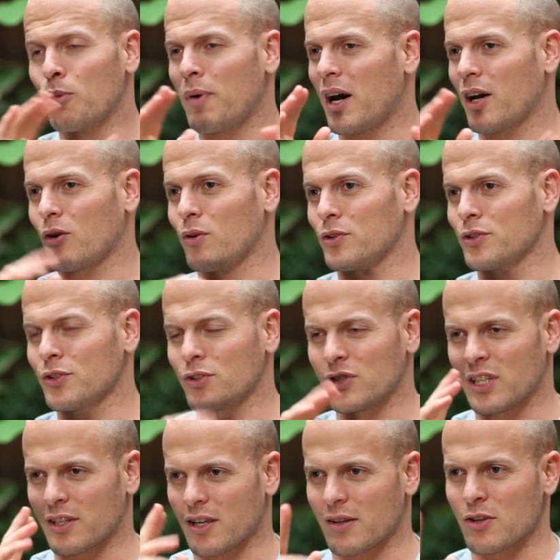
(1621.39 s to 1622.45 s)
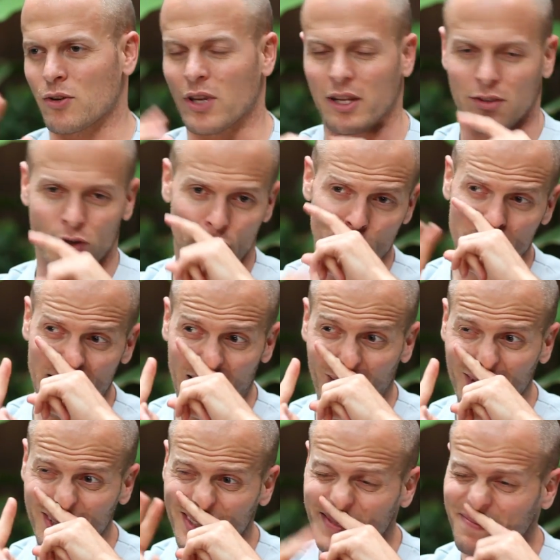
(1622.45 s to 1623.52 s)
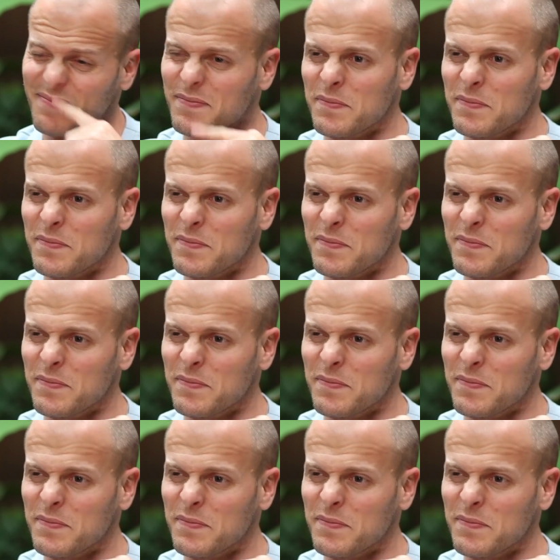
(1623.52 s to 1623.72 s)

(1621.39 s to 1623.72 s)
pot holders. You get 2 towels.